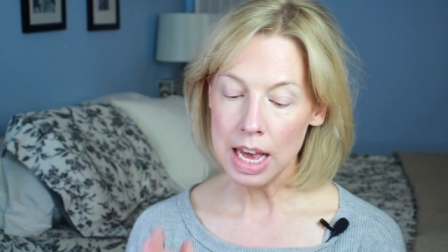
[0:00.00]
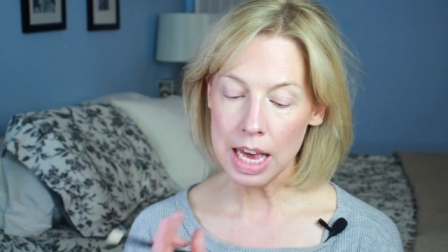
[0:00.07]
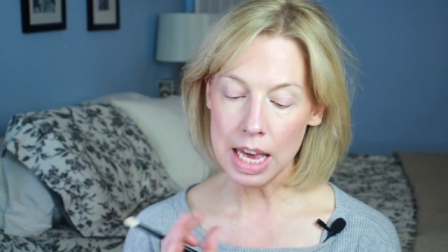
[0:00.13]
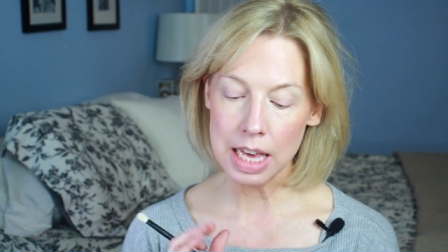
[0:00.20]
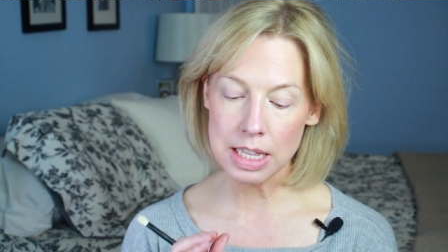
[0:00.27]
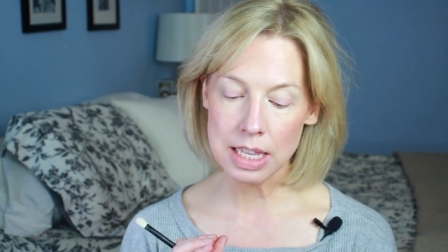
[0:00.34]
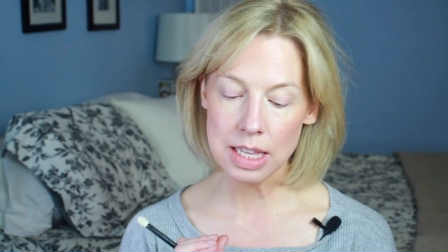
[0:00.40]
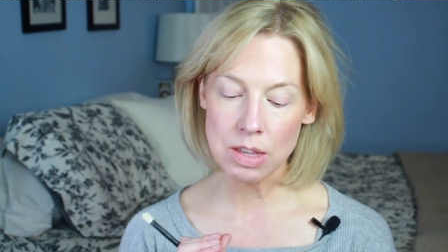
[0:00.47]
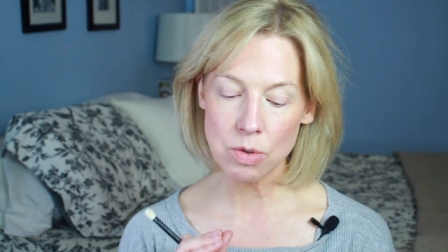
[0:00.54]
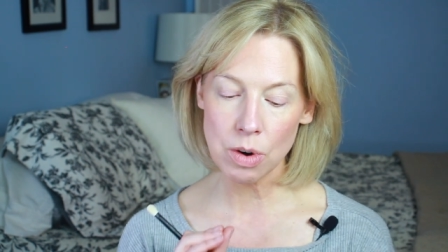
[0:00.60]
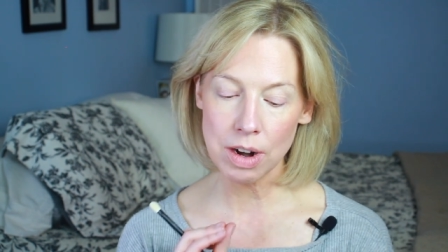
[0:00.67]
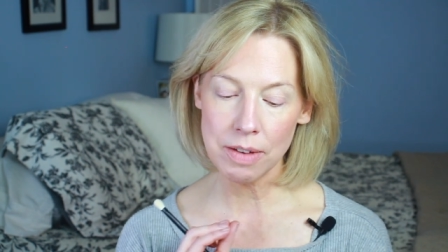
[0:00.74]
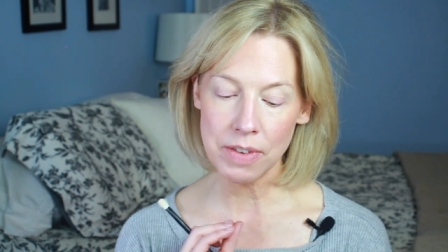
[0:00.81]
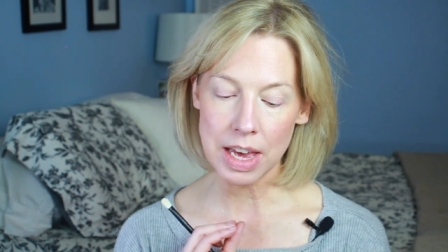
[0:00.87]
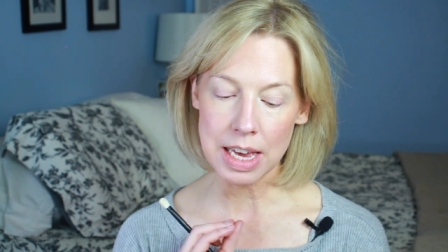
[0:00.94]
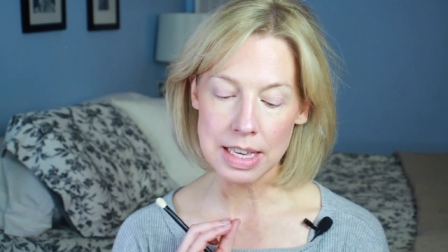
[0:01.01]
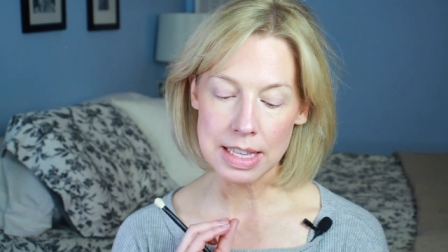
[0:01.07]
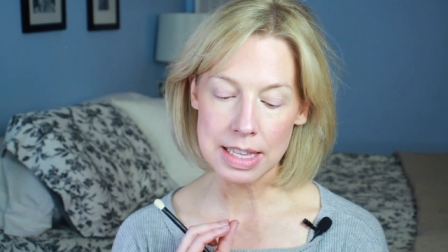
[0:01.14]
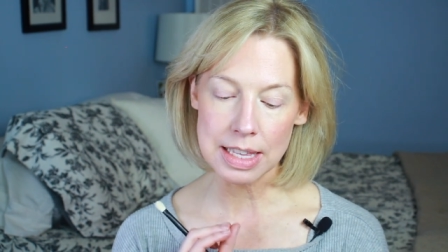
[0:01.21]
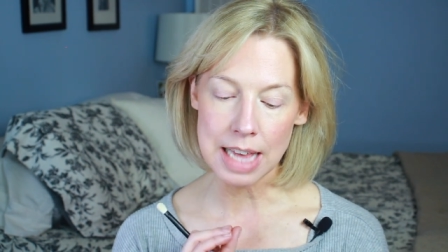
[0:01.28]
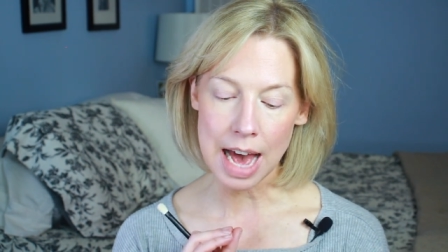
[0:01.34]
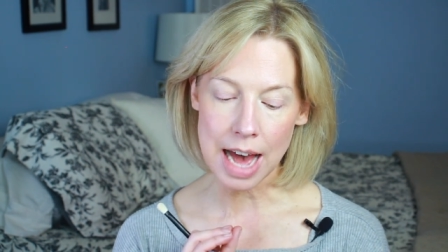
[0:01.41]
It's sort of a
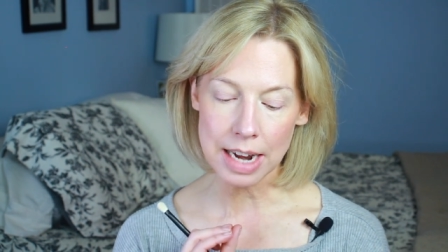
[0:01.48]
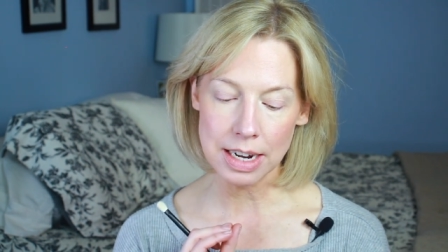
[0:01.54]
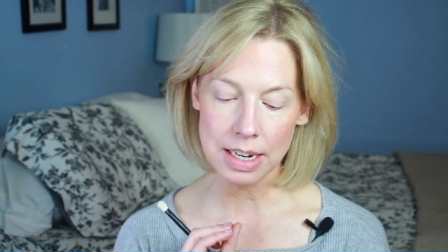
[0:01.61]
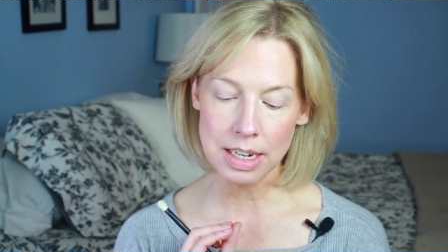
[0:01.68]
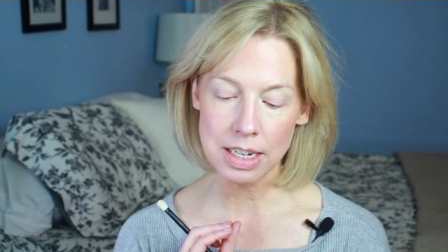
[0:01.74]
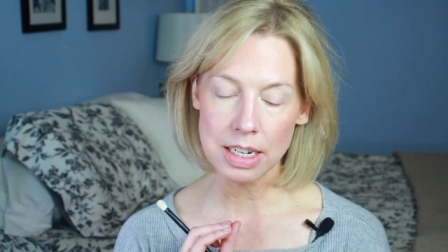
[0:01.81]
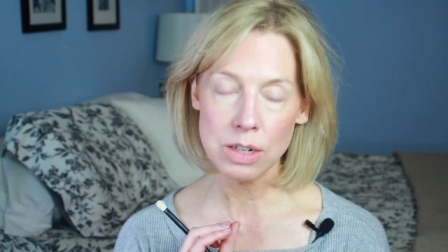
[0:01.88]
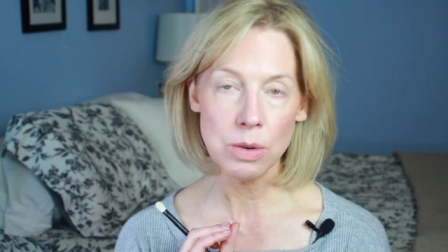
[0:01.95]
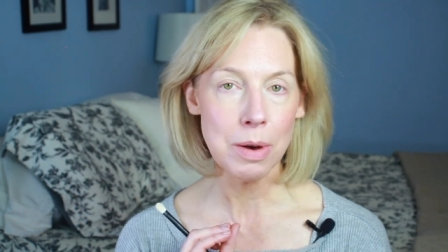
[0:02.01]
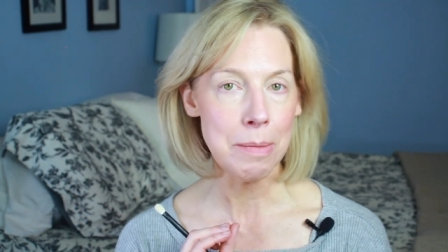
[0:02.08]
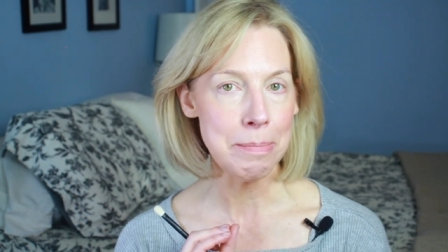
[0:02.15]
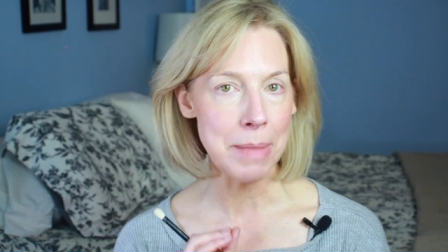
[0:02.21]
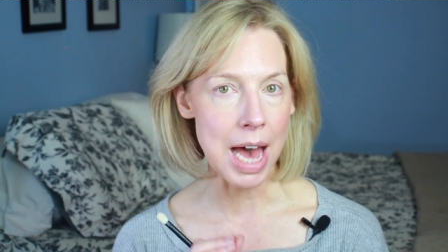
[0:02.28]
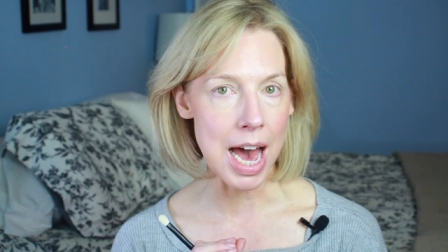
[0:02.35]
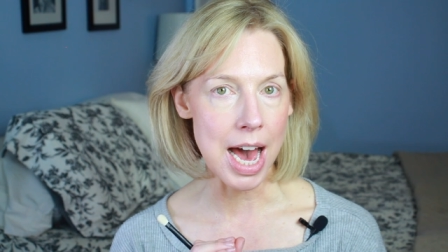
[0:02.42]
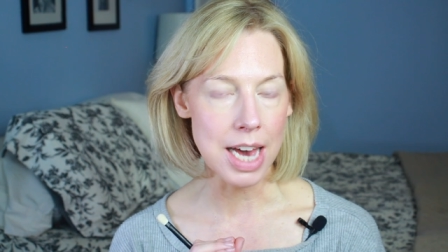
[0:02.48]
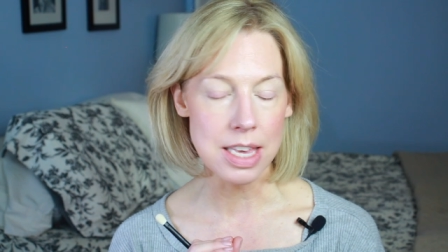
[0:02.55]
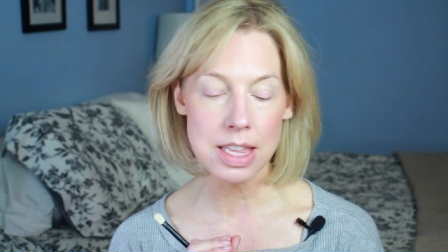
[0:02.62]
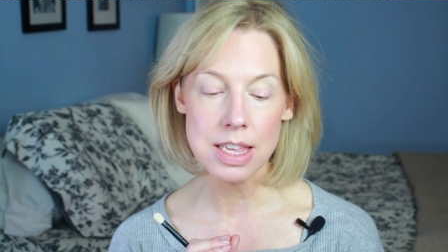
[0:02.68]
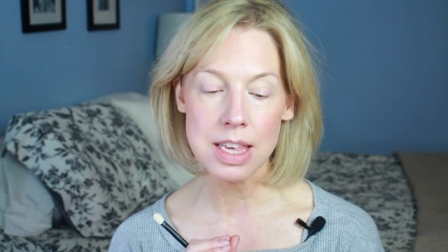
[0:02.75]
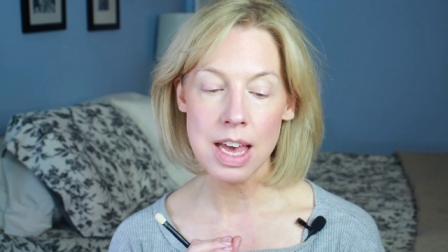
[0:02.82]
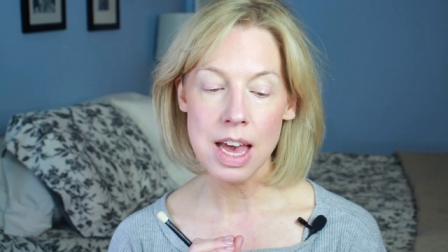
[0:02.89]
satin to a
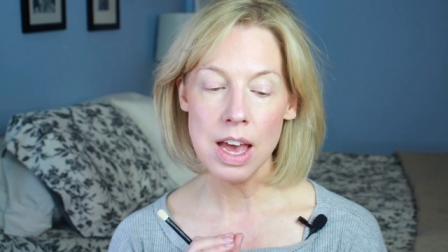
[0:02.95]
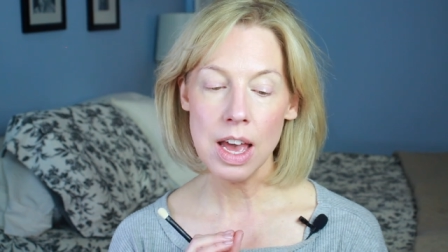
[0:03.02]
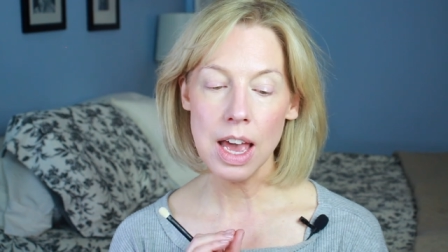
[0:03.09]
matte.